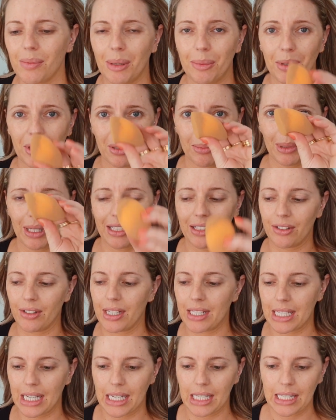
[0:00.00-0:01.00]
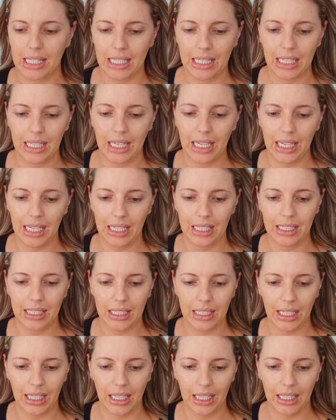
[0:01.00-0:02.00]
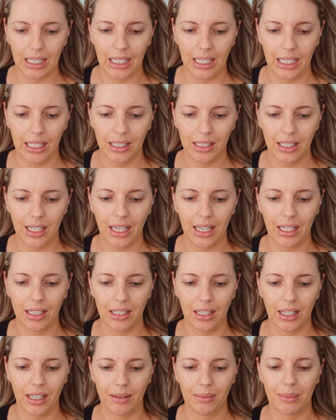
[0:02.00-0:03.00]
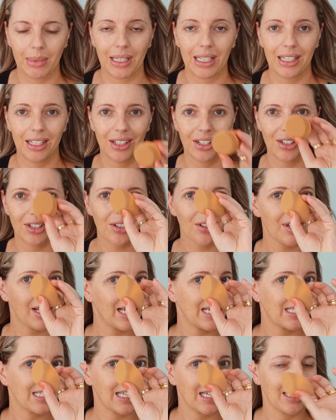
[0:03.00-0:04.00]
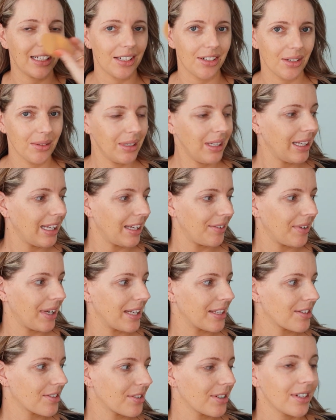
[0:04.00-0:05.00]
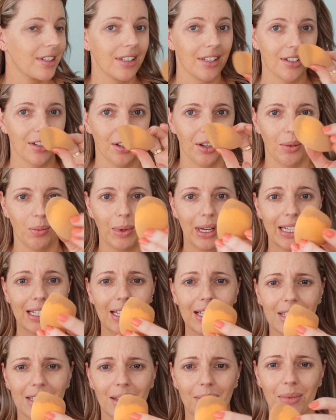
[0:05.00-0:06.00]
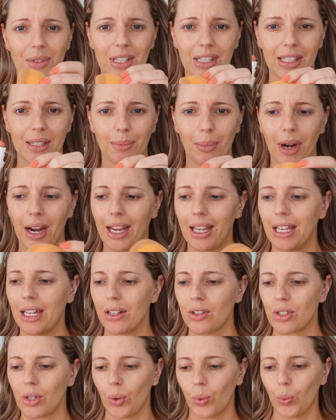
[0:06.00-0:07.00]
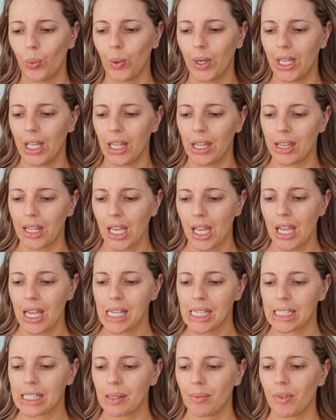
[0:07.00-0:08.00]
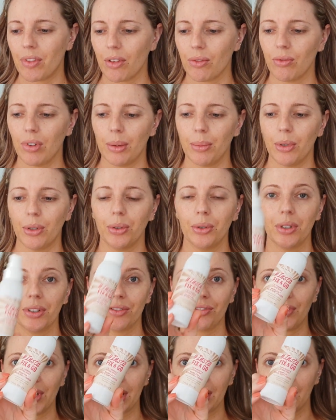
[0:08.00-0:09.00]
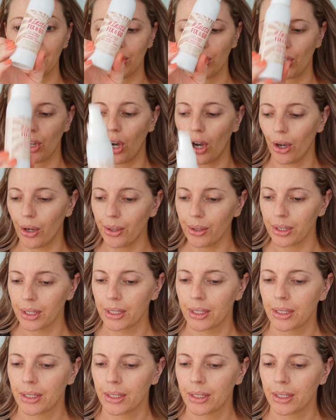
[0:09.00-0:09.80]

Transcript: my beauty blender, it does need a clean, and I'm being too lazy and I don't want to leave Astrid to go wet it, so I'm just spraying it with some of the Rimmel Fix and Go.